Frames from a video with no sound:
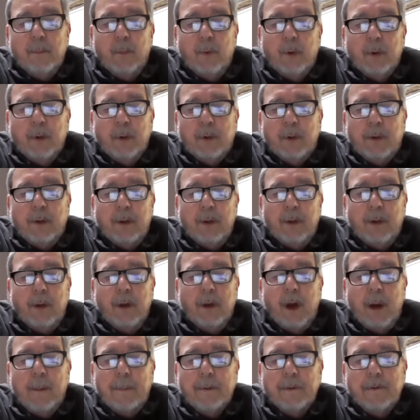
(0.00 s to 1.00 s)
with
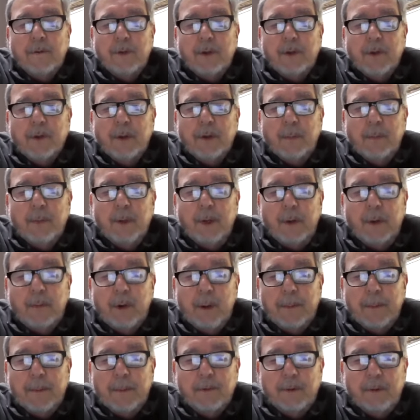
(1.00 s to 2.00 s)
the opposition being
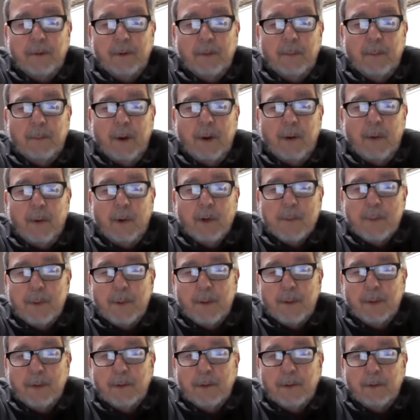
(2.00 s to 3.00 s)
represented by
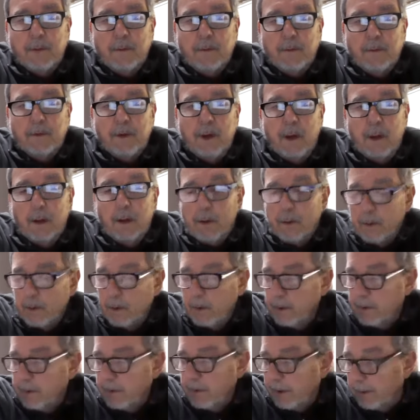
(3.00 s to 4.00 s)
Orangeburg attorney
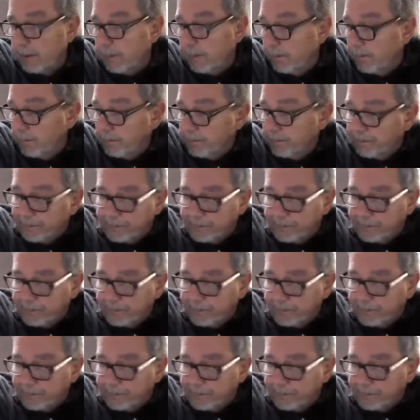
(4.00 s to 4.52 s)
Skylar Hutto.